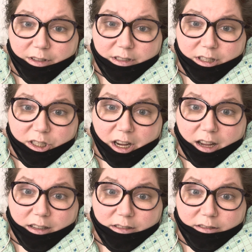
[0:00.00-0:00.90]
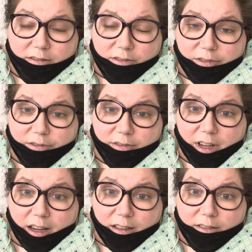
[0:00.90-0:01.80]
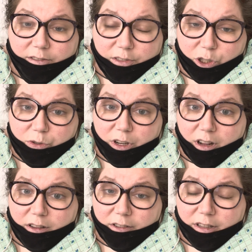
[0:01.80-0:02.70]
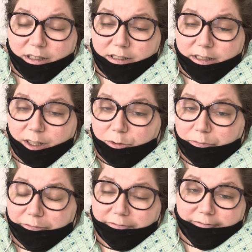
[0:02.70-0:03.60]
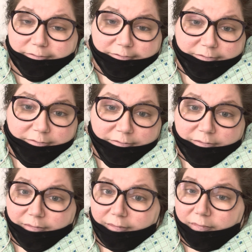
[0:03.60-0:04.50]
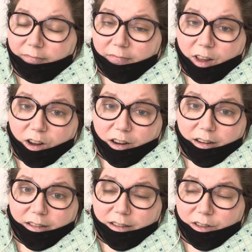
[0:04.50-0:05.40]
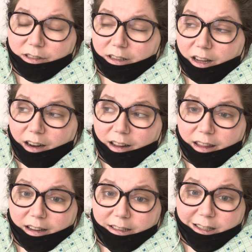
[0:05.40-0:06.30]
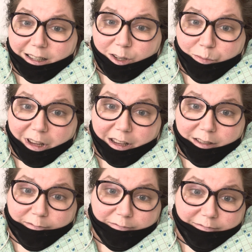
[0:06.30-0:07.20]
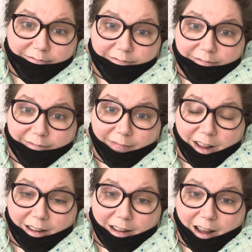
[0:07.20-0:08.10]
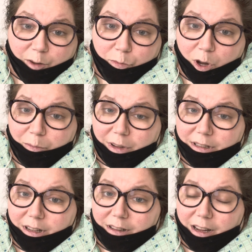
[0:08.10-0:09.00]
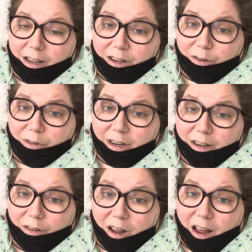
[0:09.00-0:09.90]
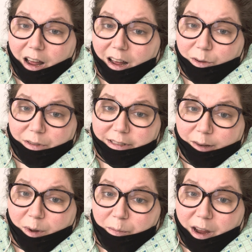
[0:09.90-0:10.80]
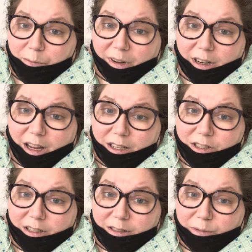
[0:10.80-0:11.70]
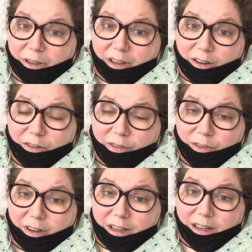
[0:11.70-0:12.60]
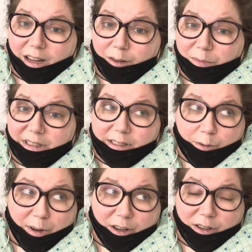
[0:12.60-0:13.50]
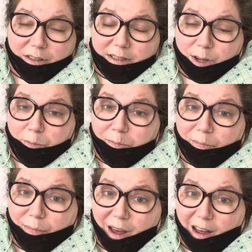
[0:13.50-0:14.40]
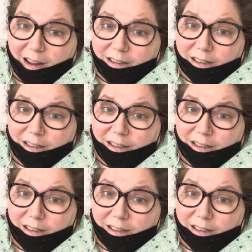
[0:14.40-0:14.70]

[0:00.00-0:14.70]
to check like food tolerance. So there's a lot of things it could be. I promise I'll let you know when I know. I will say my pain medication is wearing off already, and my stomach hurts bad.